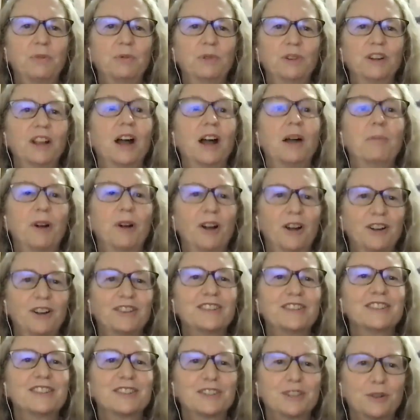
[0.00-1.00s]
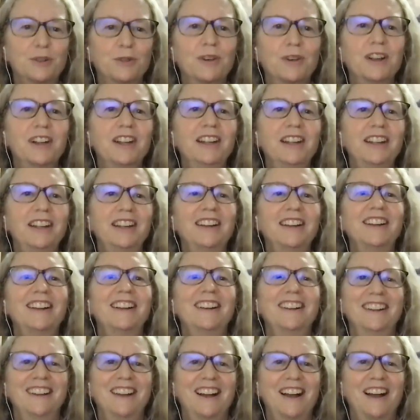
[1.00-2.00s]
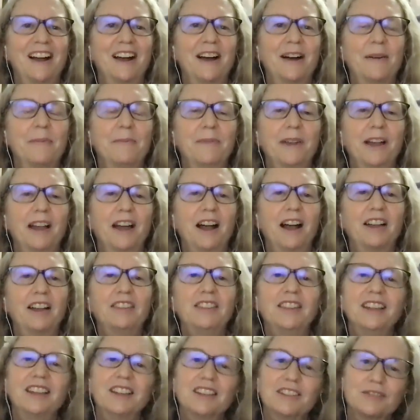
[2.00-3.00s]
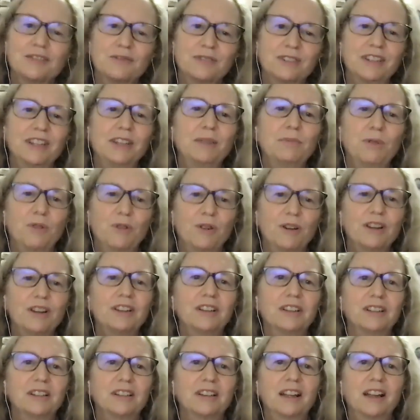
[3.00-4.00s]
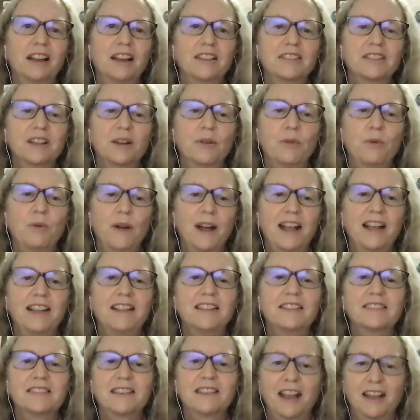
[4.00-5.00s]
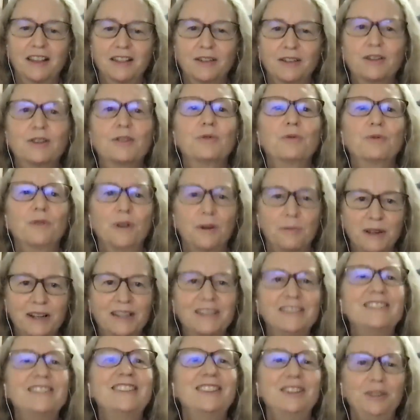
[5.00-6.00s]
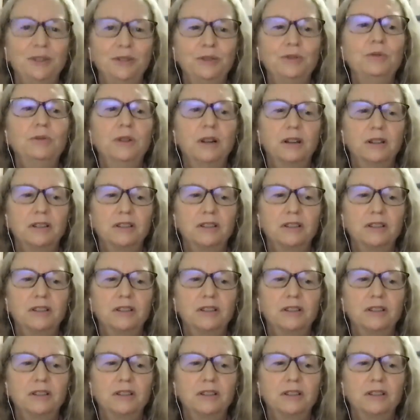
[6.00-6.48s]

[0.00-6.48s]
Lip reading: we're not part of the story. I think it's really important as a white settler woman to